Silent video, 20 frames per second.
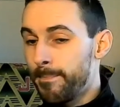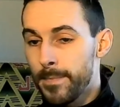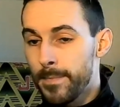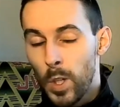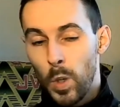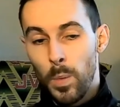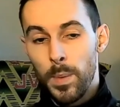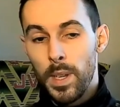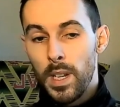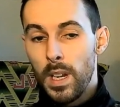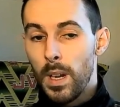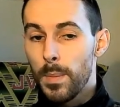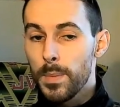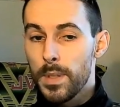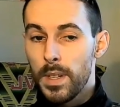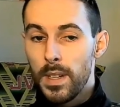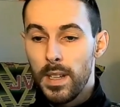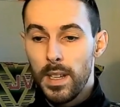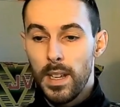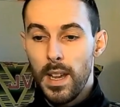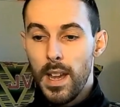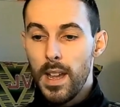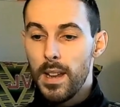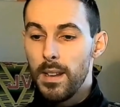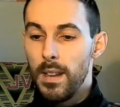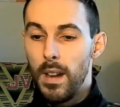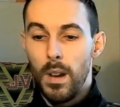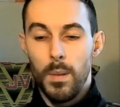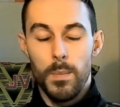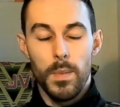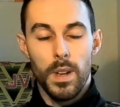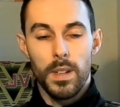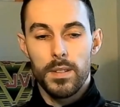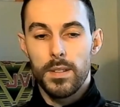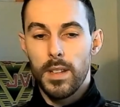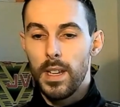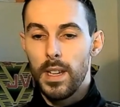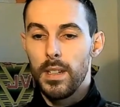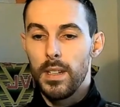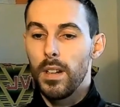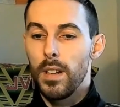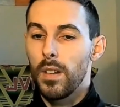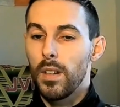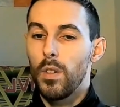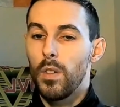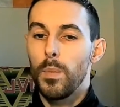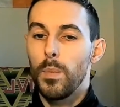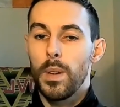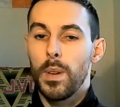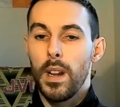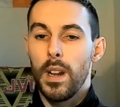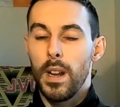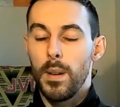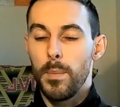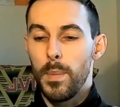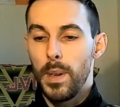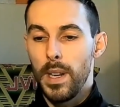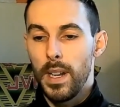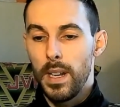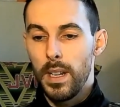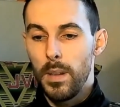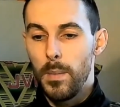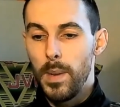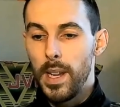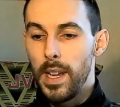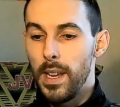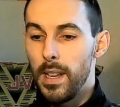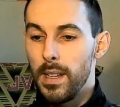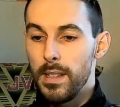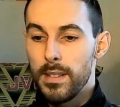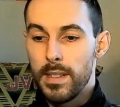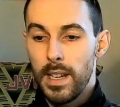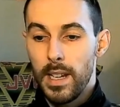could be an option. Again, I'm not saying not a good player by any means,